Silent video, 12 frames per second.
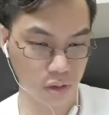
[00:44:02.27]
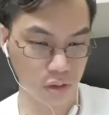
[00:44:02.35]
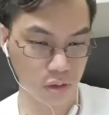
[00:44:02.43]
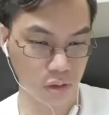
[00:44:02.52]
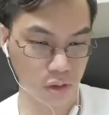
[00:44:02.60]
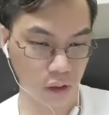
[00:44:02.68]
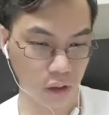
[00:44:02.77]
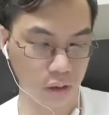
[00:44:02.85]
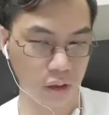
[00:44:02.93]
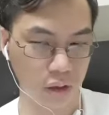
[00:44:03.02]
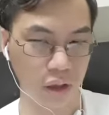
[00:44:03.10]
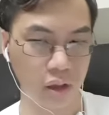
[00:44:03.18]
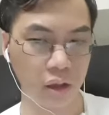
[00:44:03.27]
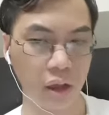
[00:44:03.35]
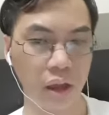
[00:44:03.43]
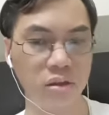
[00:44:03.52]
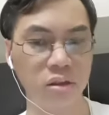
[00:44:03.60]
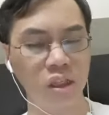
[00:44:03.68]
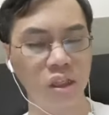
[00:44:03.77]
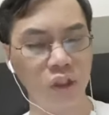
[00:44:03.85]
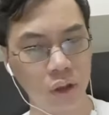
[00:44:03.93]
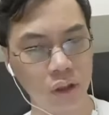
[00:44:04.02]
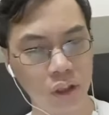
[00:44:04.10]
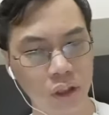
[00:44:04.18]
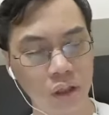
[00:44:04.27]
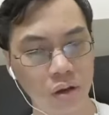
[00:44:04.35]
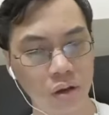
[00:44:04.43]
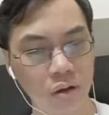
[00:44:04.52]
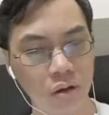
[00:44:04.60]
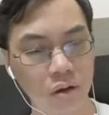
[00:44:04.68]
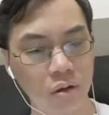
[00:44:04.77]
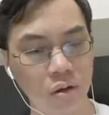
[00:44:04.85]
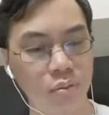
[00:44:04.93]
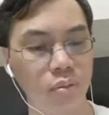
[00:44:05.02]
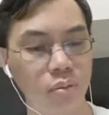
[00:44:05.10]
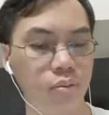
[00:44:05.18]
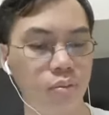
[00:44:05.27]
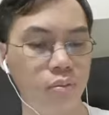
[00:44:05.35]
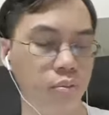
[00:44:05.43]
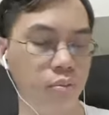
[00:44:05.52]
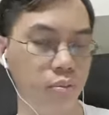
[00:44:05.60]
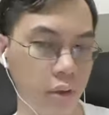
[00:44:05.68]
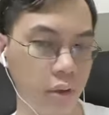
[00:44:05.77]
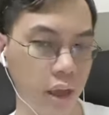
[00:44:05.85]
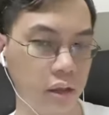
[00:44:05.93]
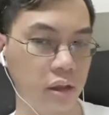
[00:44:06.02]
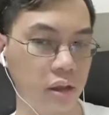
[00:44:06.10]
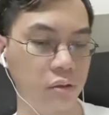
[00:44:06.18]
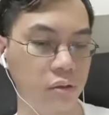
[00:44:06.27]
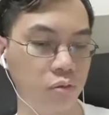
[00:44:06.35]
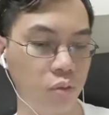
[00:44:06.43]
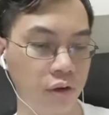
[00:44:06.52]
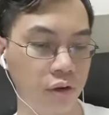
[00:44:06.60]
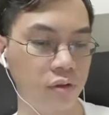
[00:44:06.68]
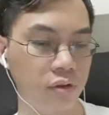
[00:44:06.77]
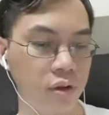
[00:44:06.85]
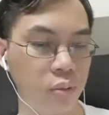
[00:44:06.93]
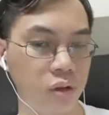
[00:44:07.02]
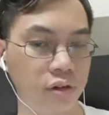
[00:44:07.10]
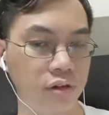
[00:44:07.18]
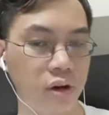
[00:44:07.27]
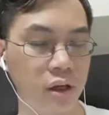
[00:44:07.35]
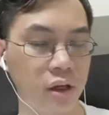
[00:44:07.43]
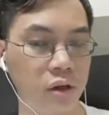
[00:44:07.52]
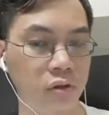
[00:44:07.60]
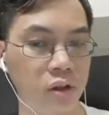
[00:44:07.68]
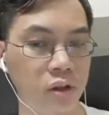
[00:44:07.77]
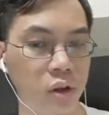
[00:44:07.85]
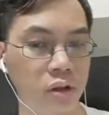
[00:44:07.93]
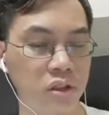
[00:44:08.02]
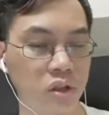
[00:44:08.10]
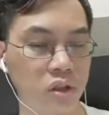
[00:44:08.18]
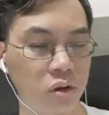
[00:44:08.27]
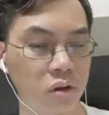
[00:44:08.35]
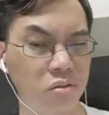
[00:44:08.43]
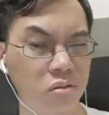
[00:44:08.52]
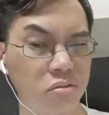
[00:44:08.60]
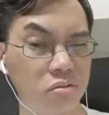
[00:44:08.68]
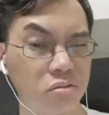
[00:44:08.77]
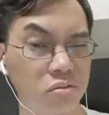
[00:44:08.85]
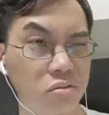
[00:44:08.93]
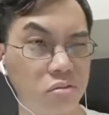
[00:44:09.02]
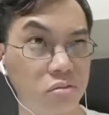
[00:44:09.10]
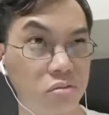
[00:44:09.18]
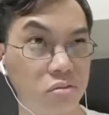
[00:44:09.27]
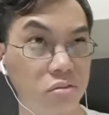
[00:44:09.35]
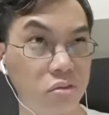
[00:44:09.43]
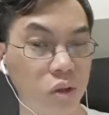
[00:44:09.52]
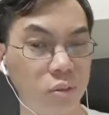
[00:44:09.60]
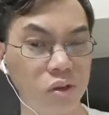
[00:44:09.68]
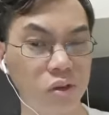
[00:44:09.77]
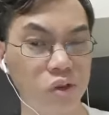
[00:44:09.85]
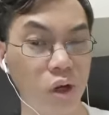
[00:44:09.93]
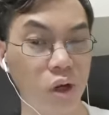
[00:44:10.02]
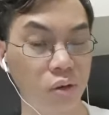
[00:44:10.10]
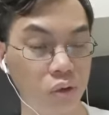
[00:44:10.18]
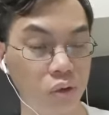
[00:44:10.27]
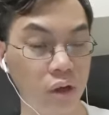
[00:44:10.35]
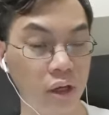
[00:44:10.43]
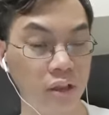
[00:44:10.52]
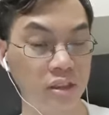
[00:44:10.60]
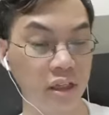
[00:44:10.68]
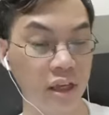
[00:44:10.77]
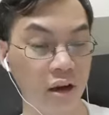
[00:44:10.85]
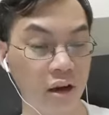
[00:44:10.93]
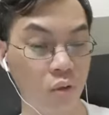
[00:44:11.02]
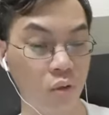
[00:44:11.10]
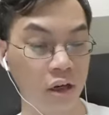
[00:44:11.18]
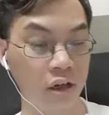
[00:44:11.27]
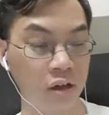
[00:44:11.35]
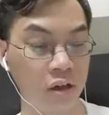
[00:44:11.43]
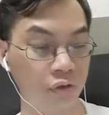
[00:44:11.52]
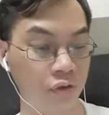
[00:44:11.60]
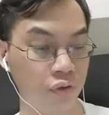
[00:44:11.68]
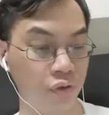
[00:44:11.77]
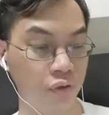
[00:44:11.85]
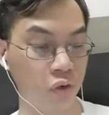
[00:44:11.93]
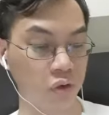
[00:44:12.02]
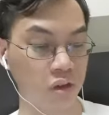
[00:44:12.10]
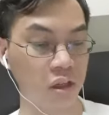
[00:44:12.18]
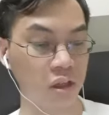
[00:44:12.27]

And then adds a d20 adding with the modifier of the quality score. So I'm not sure how do you actually get 140